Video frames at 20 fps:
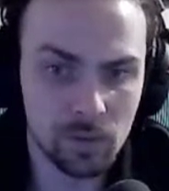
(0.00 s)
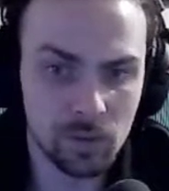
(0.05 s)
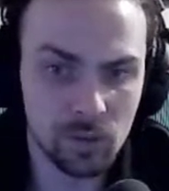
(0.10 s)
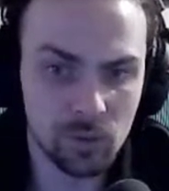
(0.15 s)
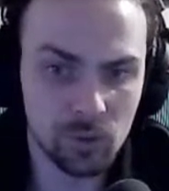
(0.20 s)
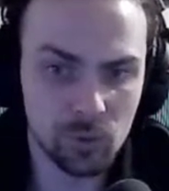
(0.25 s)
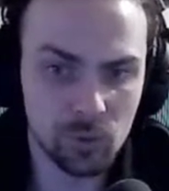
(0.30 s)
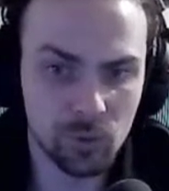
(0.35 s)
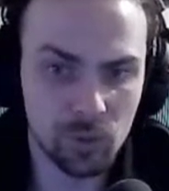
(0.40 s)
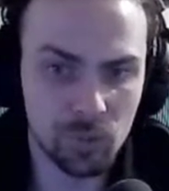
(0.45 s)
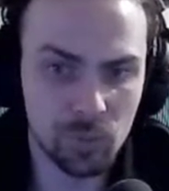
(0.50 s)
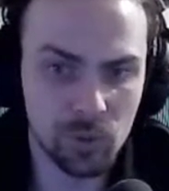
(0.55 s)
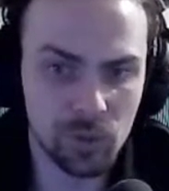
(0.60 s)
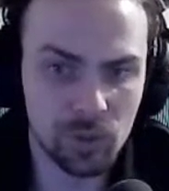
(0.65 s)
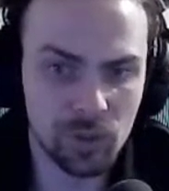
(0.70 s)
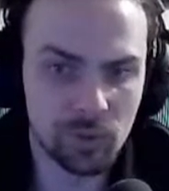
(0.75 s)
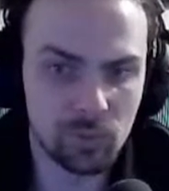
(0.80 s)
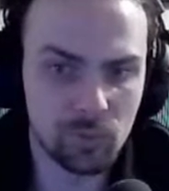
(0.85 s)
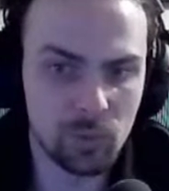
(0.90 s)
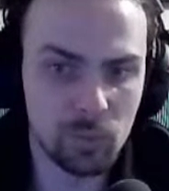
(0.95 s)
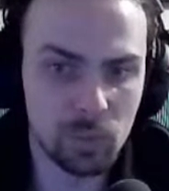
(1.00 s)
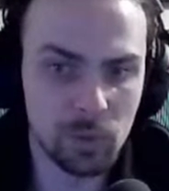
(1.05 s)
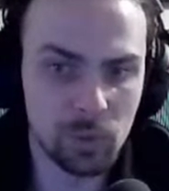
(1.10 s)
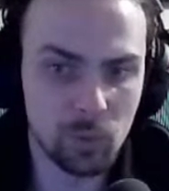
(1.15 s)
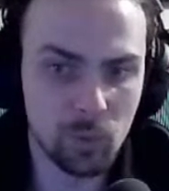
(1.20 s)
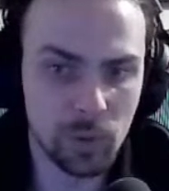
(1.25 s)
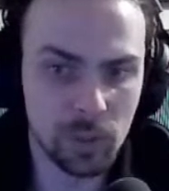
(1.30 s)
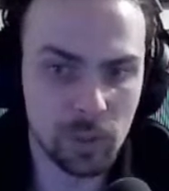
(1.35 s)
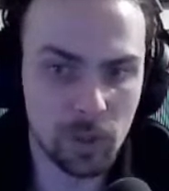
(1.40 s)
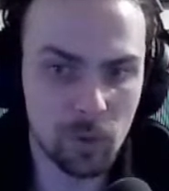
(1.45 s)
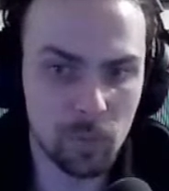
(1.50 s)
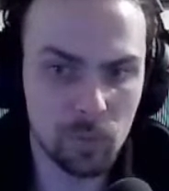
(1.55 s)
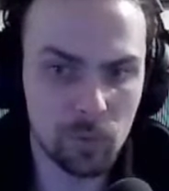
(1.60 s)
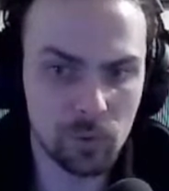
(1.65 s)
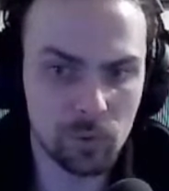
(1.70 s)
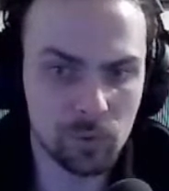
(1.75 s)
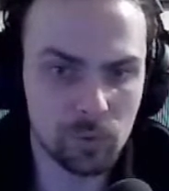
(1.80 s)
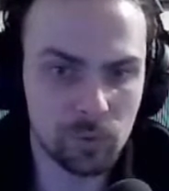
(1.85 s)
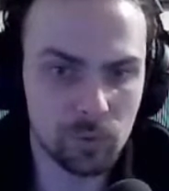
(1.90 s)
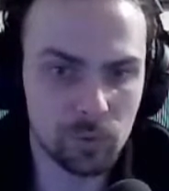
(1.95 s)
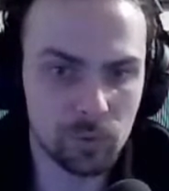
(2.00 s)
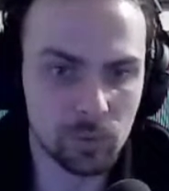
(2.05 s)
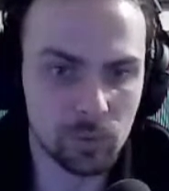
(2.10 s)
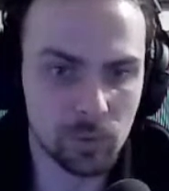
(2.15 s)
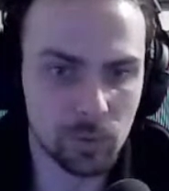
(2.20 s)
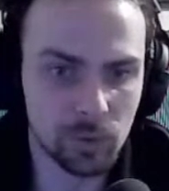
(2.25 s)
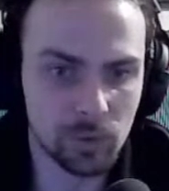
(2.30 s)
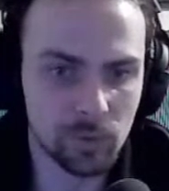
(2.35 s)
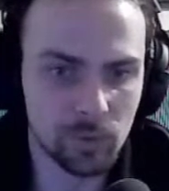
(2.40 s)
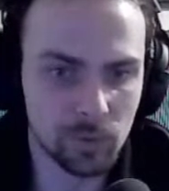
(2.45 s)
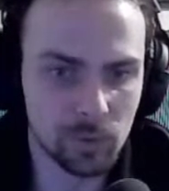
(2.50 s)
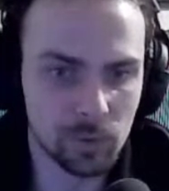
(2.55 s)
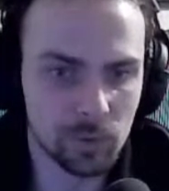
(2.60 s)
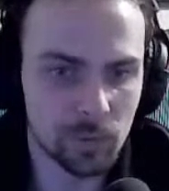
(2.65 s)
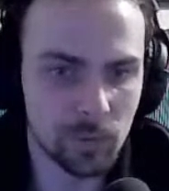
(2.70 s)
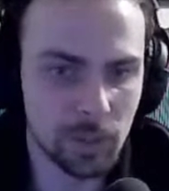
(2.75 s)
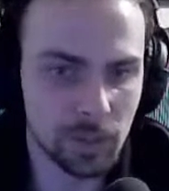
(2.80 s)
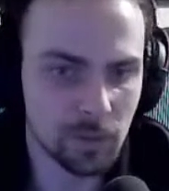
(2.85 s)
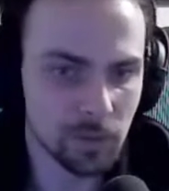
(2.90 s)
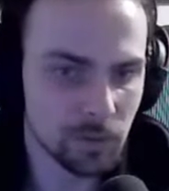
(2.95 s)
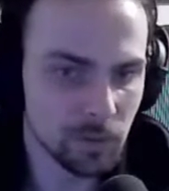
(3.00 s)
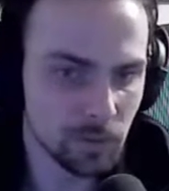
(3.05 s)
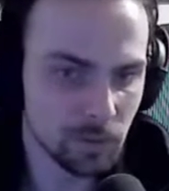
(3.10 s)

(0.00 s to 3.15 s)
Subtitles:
He will merely repeat what hampered you in the first place.